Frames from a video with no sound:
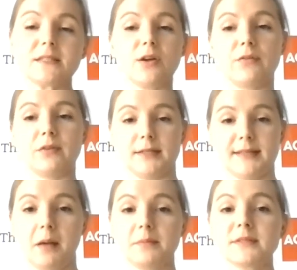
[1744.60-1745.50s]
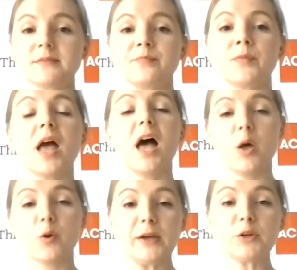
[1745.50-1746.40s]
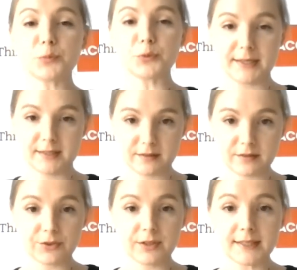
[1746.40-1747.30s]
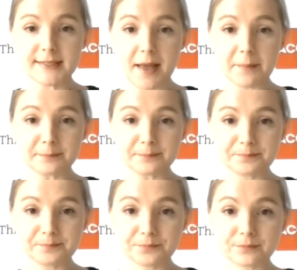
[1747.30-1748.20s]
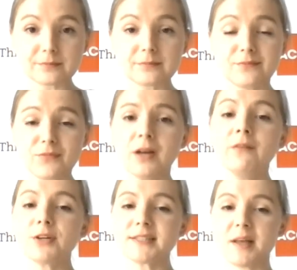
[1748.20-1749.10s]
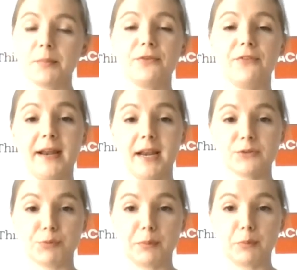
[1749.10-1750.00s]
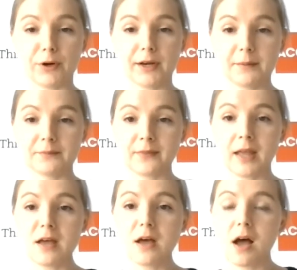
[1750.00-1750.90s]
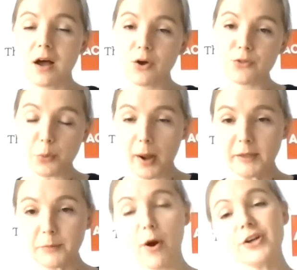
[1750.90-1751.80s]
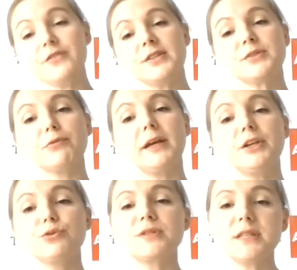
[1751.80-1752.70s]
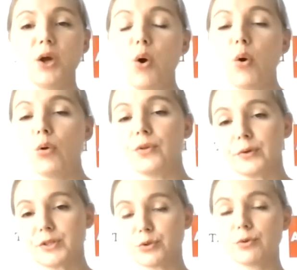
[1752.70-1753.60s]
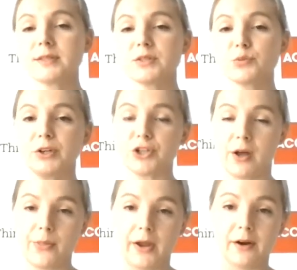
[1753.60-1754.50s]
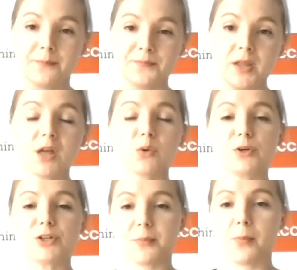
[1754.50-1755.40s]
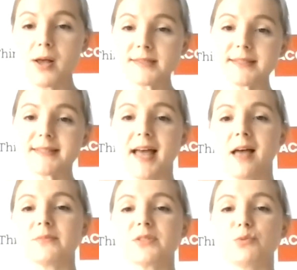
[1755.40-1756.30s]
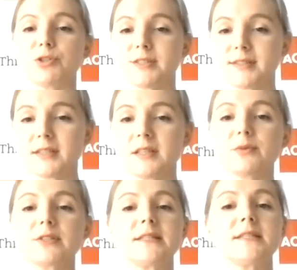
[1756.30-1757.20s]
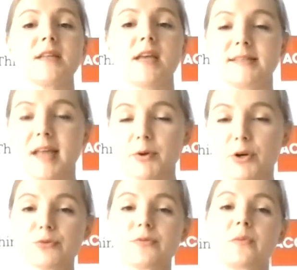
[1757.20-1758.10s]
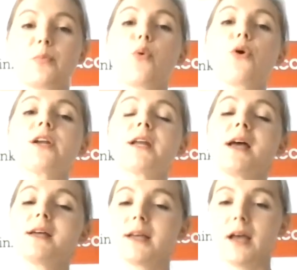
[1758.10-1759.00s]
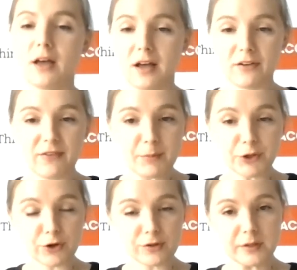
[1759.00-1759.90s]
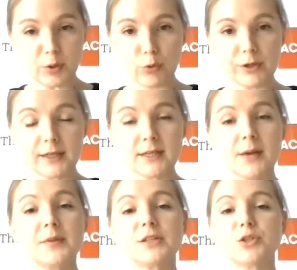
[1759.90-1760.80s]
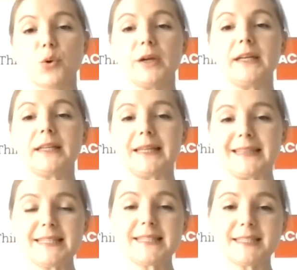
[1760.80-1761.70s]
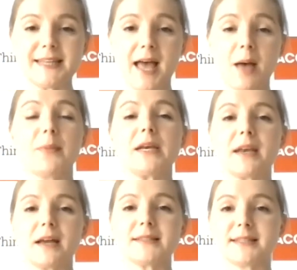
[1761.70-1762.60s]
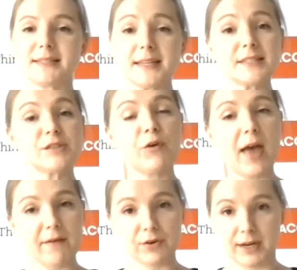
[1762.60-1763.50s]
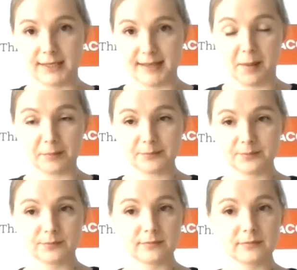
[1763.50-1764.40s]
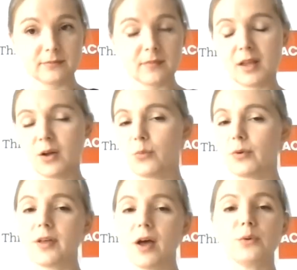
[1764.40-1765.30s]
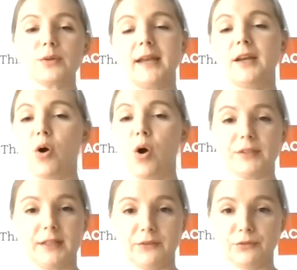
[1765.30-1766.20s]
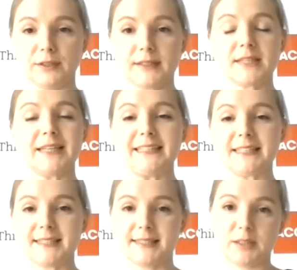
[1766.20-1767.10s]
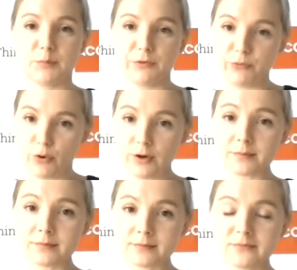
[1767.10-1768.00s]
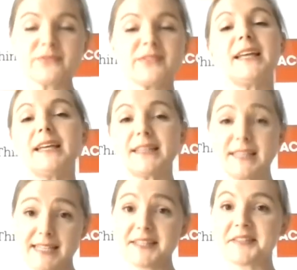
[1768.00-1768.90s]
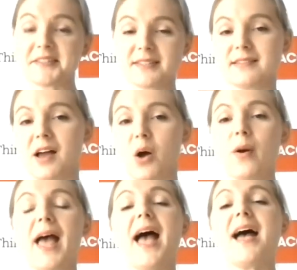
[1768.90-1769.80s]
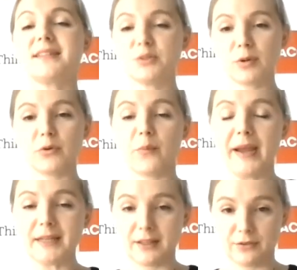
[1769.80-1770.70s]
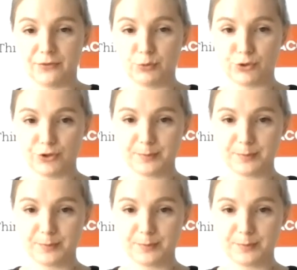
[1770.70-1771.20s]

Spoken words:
of the exams. And when you press certain exam, for example, finance reporting, on the right part of the screen, you see all the resources which are there, which are past exams, which are syllabuses, examiners report, webinars recorded. So this tab does exist for every exam without any COVID influence. It existed before, it does exist now, and it will remain in the future.